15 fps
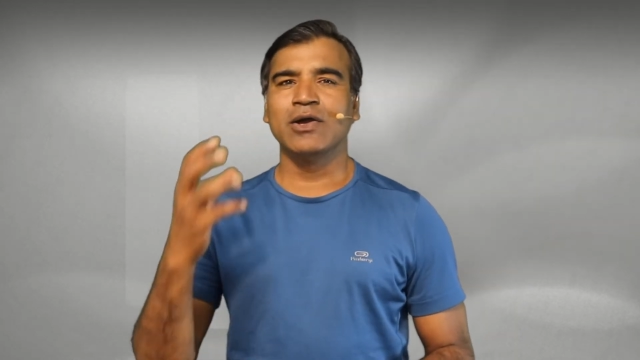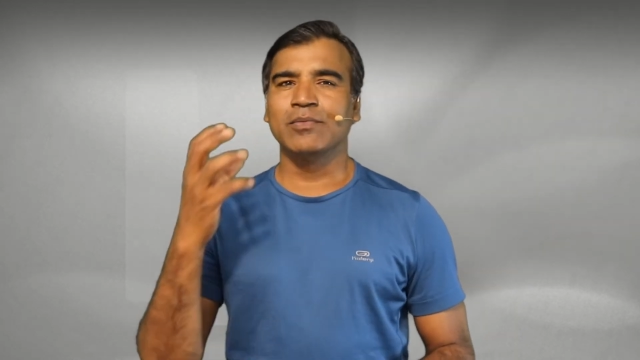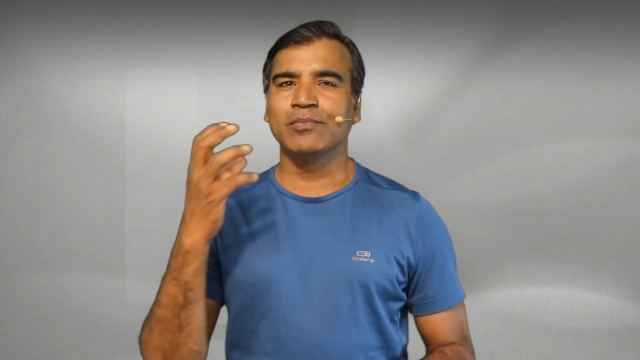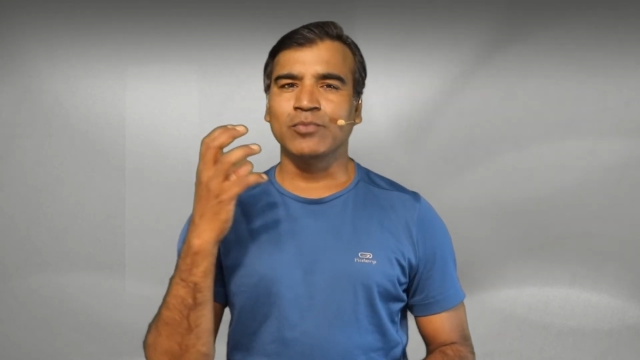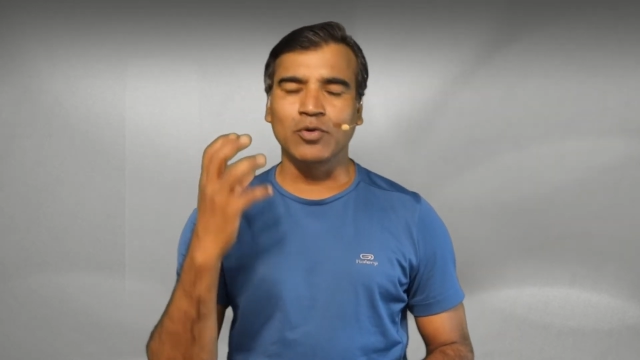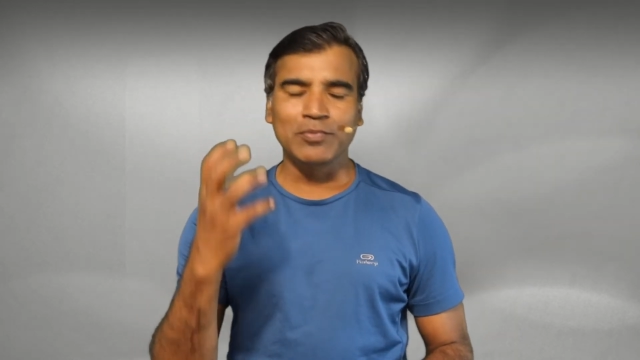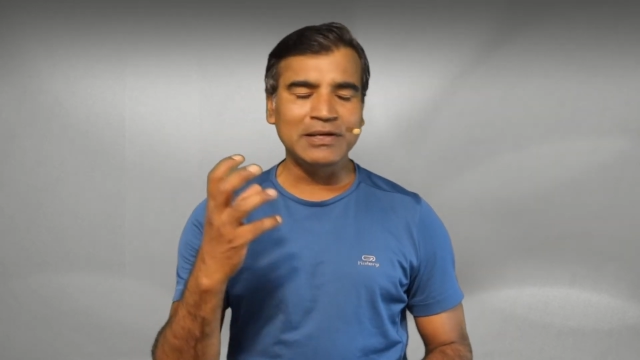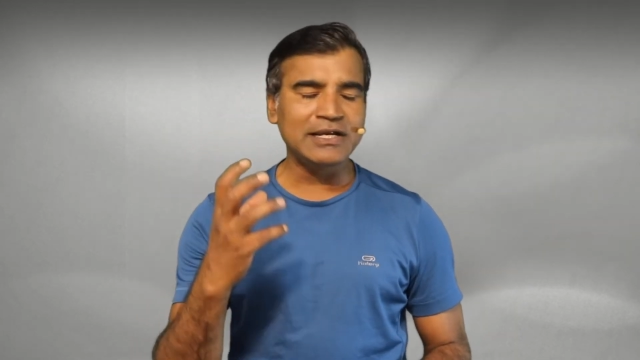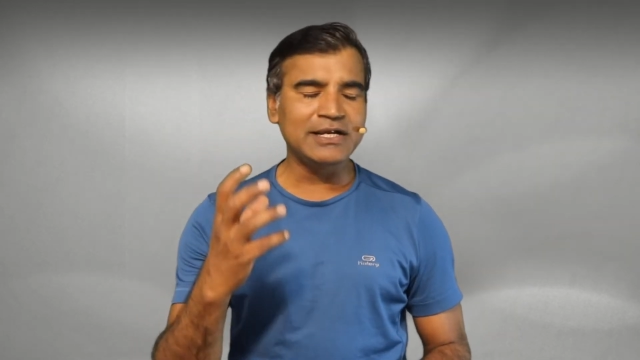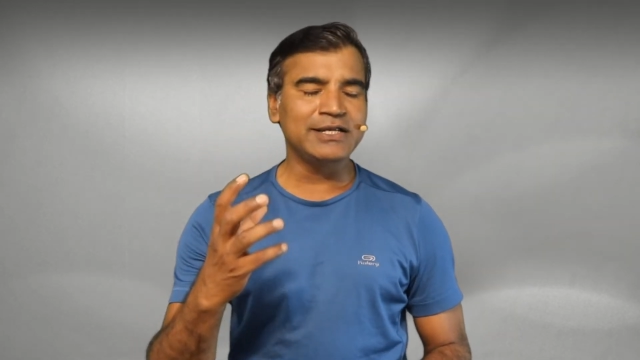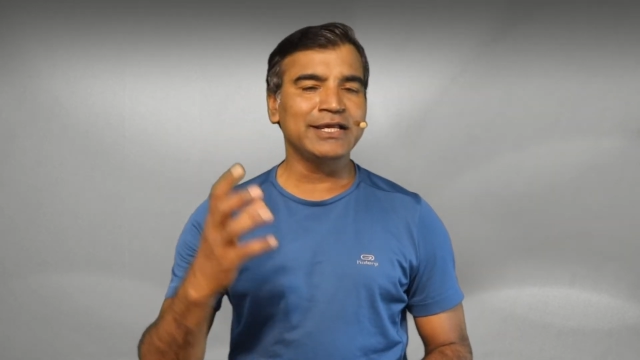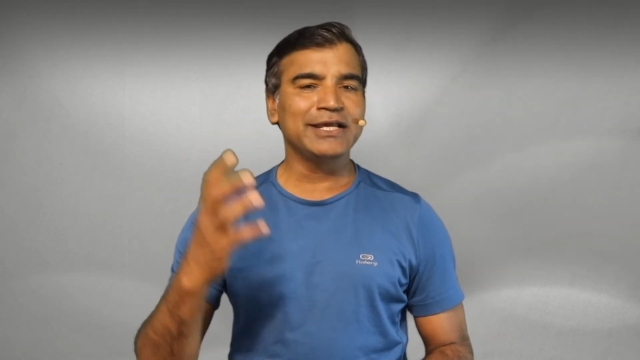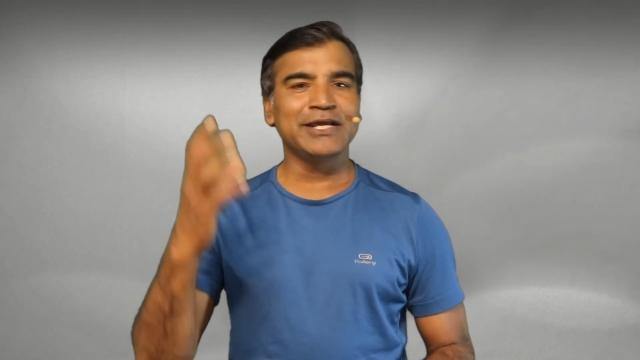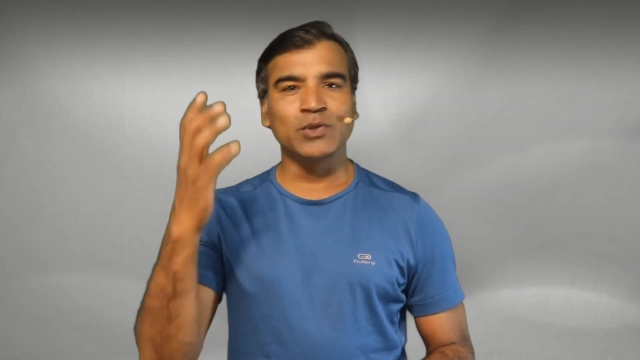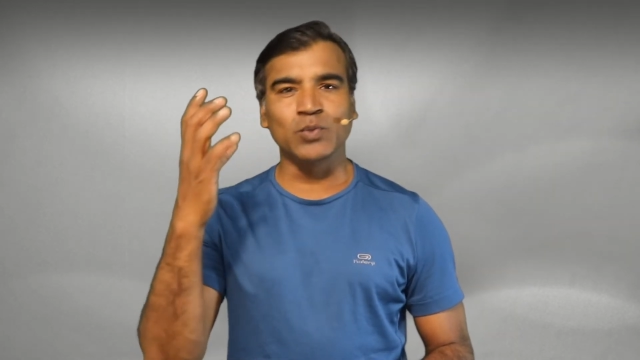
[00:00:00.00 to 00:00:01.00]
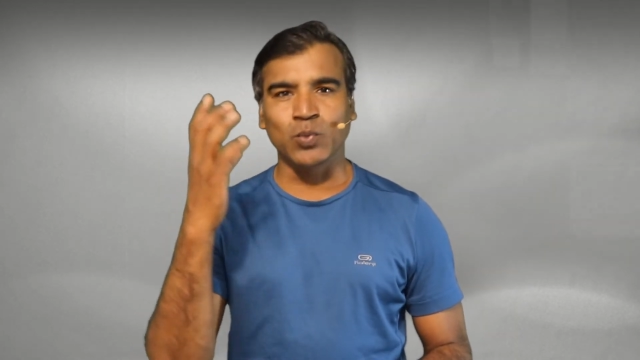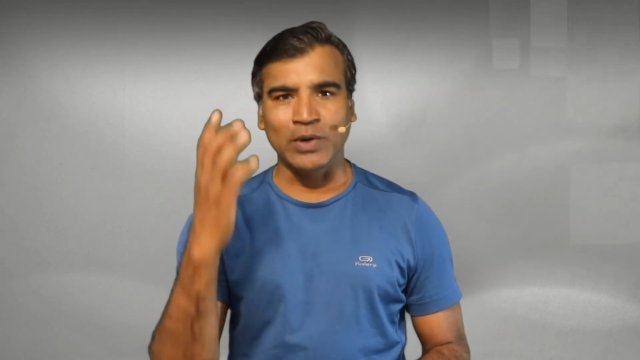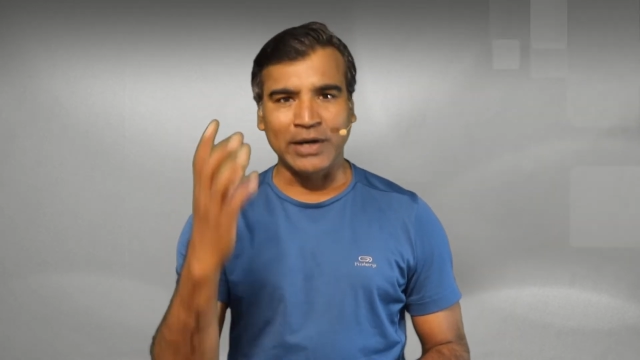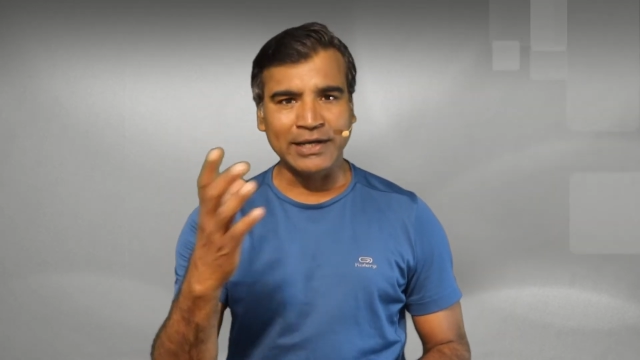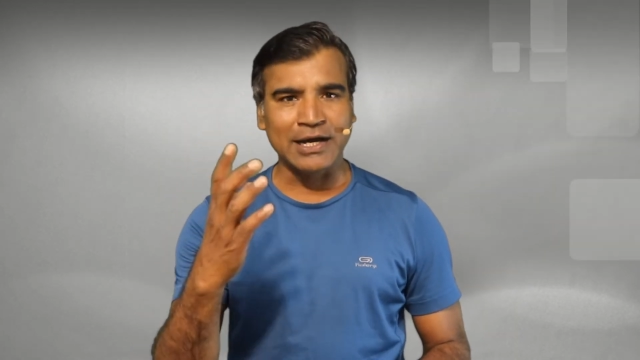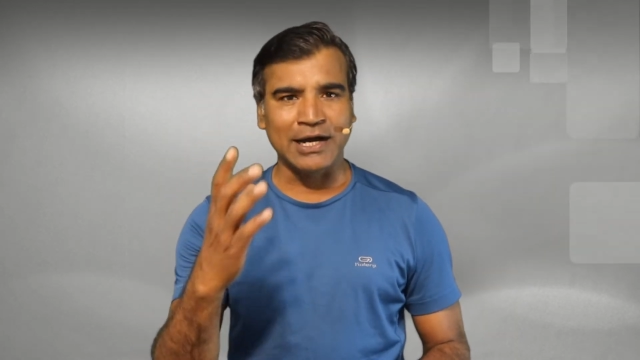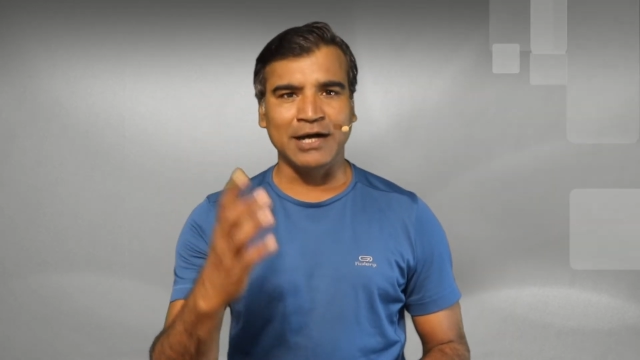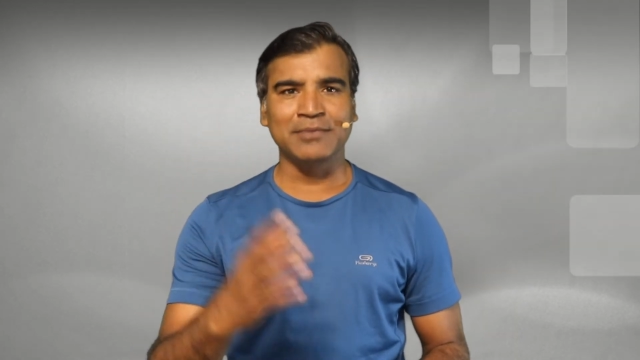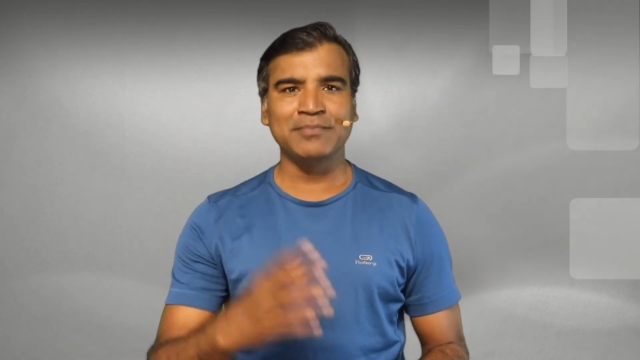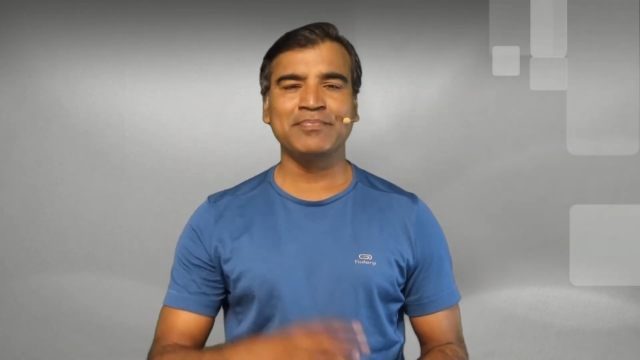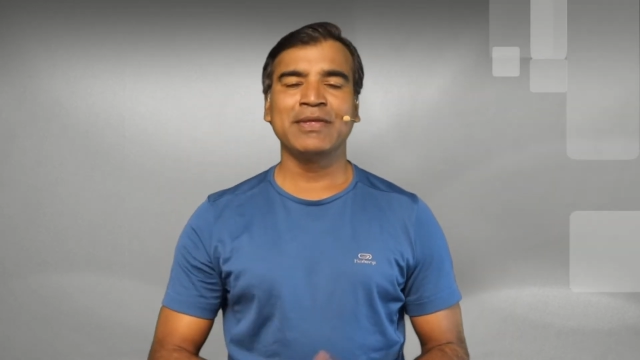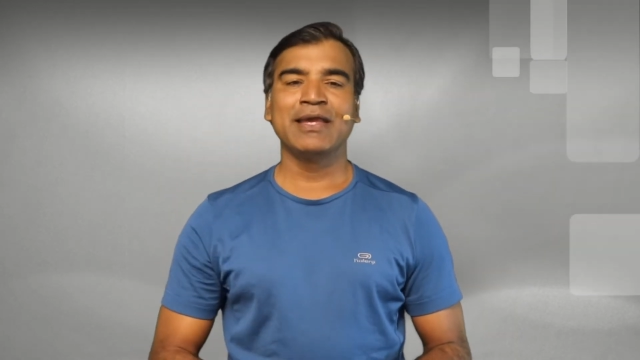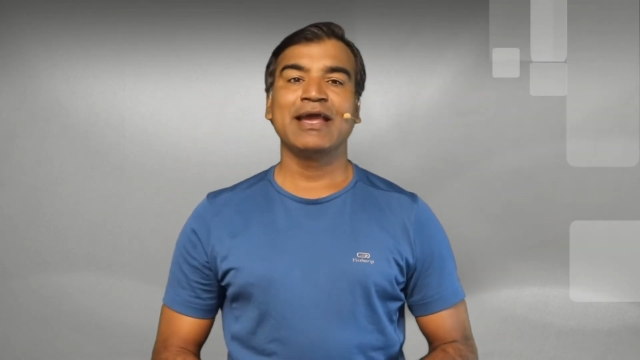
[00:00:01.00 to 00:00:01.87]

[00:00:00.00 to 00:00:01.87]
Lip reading: mobility in one arm